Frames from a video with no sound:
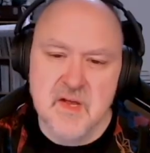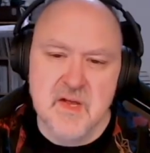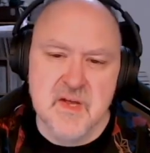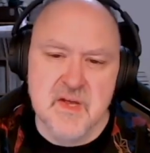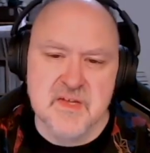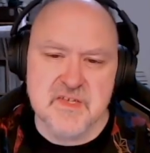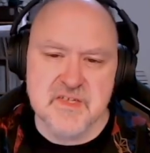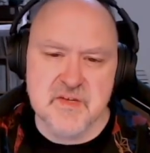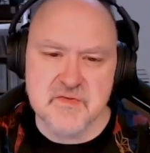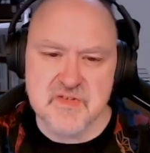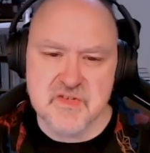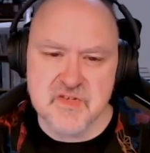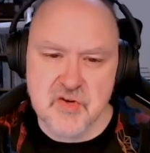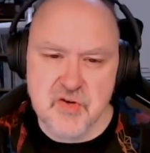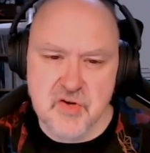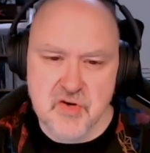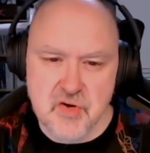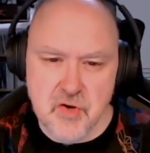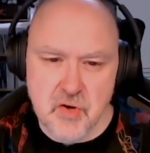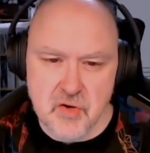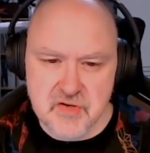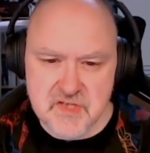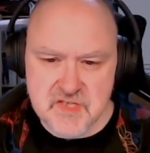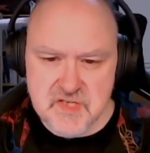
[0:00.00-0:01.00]
So it's
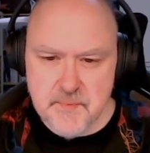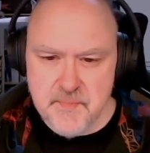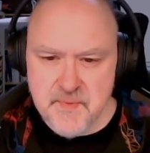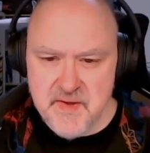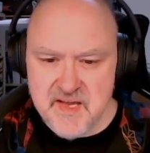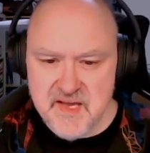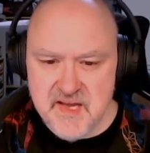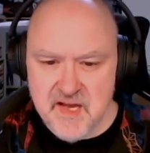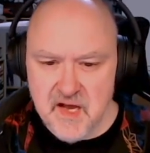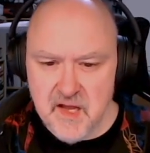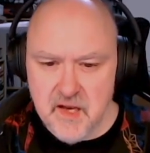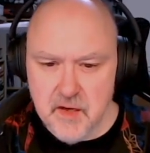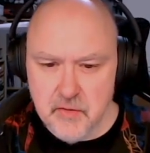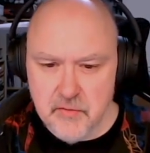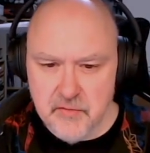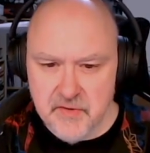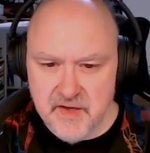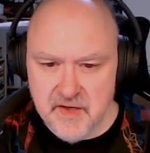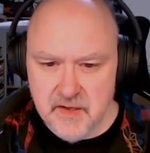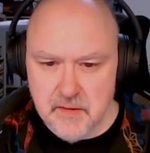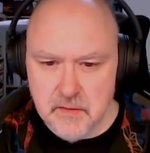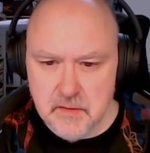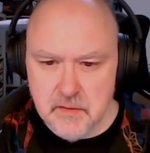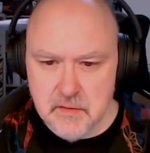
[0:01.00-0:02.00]
got to be
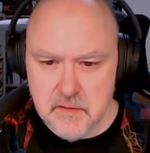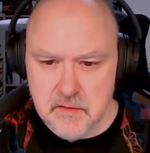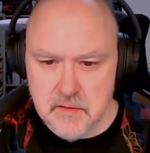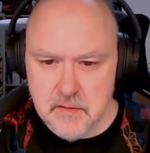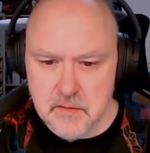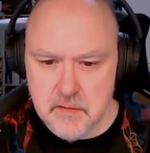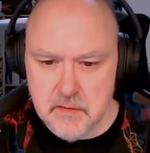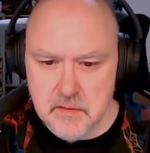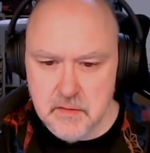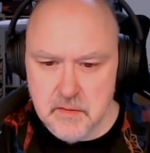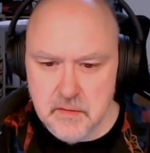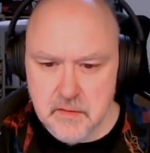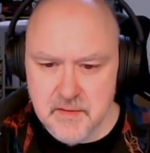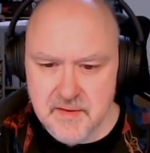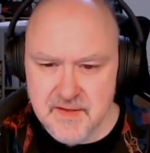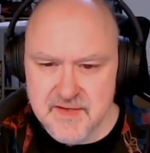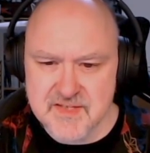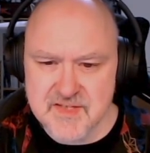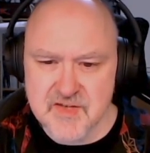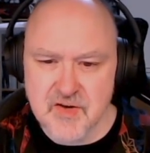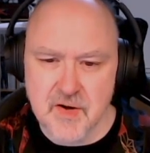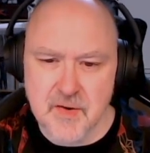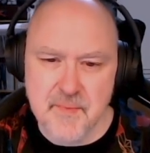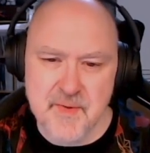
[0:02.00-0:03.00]
colouring.
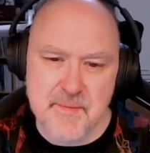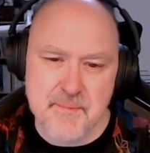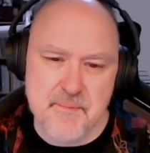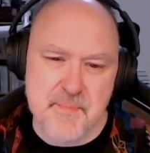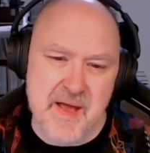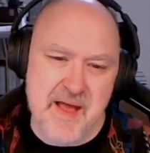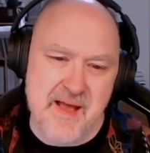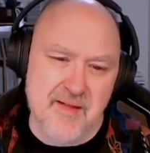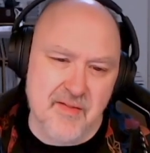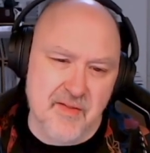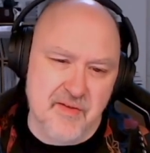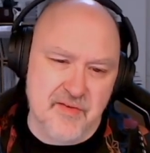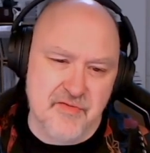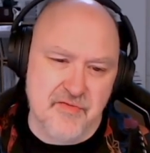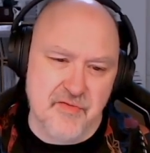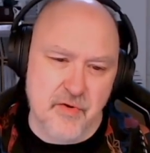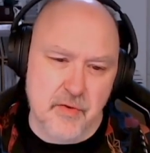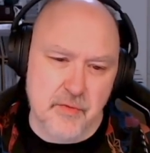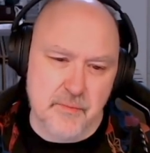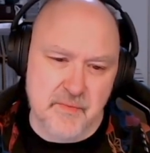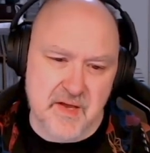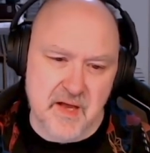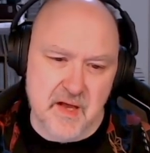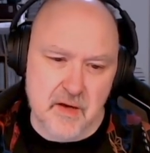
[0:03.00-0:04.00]
It's got to be
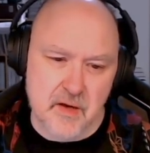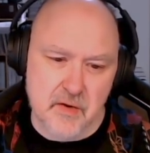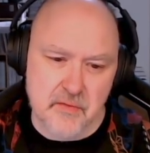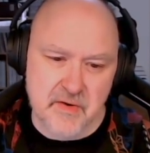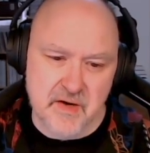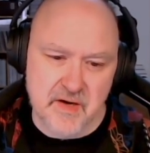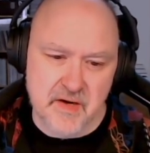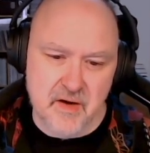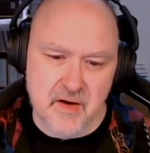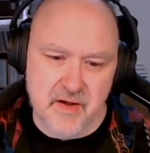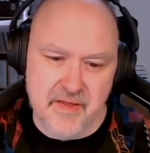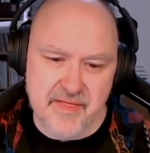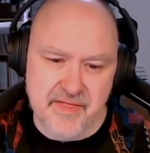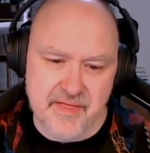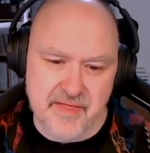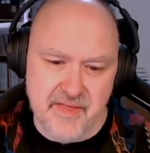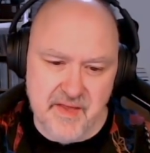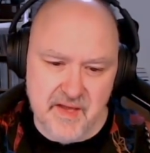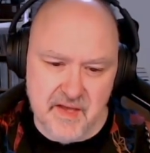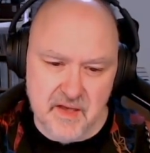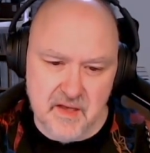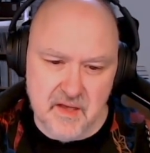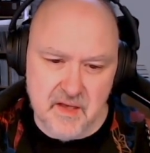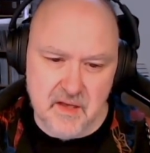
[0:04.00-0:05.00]
palindrome colouring, I
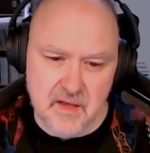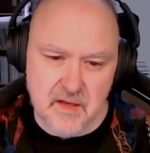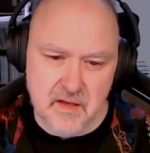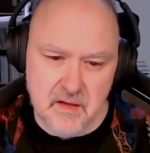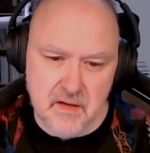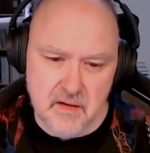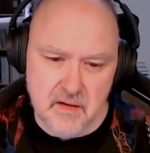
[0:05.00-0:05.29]
think.